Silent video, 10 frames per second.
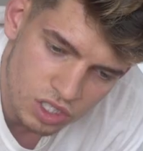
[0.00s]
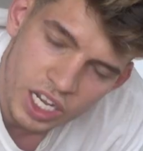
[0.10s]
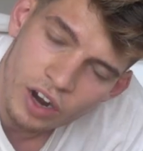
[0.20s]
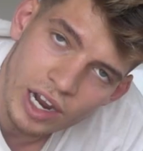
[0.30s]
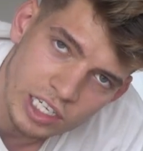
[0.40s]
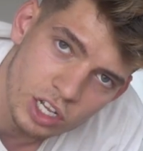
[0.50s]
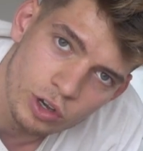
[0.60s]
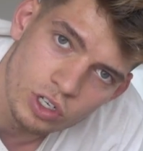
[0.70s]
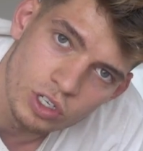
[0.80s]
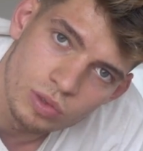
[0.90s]
TRX
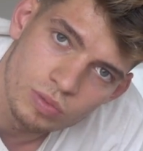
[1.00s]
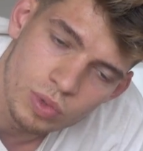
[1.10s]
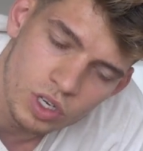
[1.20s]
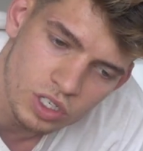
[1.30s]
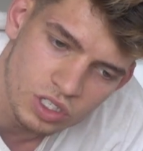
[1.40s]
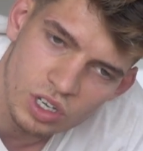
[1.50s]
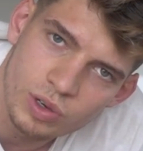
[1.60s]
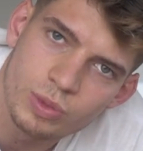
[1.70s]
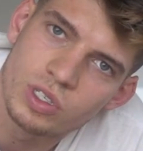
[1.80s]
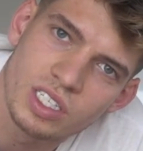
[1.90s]
token because no
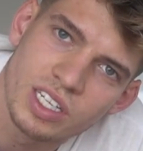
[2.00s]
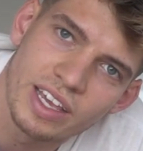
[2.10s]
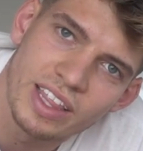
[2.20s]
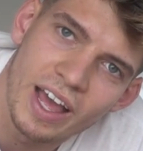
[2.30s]
one wants to take